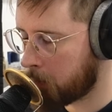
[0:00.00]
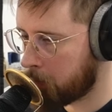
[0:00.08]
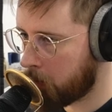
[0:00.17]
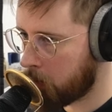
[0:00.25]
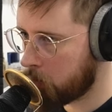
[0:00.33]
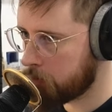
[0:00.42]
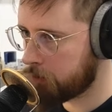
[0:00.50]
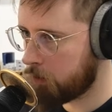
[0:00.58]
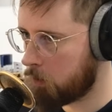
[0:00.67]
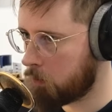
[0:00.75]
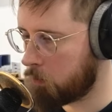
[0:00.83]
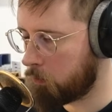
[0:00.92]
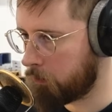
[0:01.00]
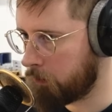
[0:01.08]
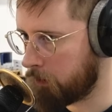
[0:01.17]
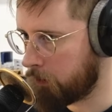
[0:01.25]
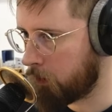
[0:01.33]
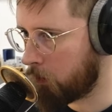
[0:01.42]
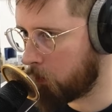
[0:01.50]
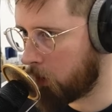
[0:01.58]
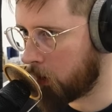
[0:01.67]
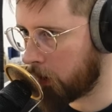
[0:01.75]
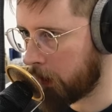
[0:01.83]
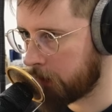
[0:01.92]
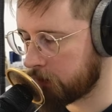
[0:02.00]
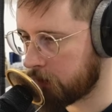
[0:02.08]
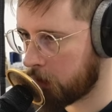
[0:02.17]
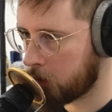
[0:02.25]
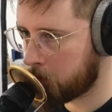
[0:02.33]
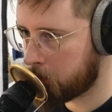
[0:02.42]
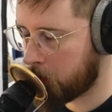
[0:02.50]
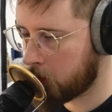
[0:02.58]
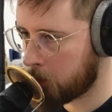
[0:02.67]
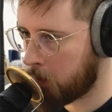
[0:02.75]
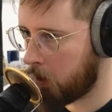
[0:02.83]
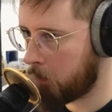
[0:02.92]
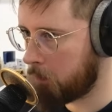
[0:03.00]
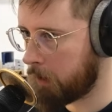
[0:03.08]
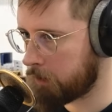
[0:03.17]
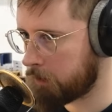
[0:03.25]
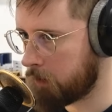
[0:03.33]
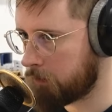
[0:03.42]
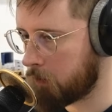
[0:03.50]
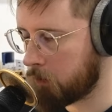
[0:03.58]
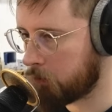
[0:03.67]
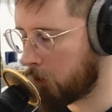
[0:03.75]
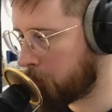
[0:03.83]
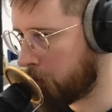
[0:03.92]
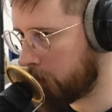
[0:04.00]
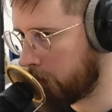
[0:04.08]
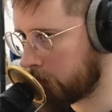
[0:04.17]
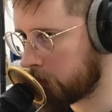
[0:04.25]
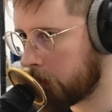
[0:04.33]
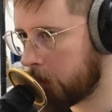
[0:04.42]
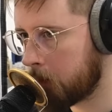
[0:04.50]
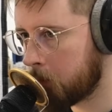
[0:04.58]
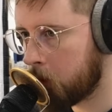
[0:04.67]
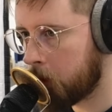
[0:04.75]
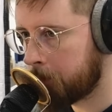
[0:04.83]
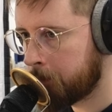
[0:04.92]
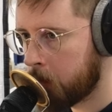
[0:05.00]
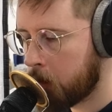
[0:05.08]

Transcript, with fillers: Pro, so that no longer has touch touch bar on MagSafe. There is no product anymore.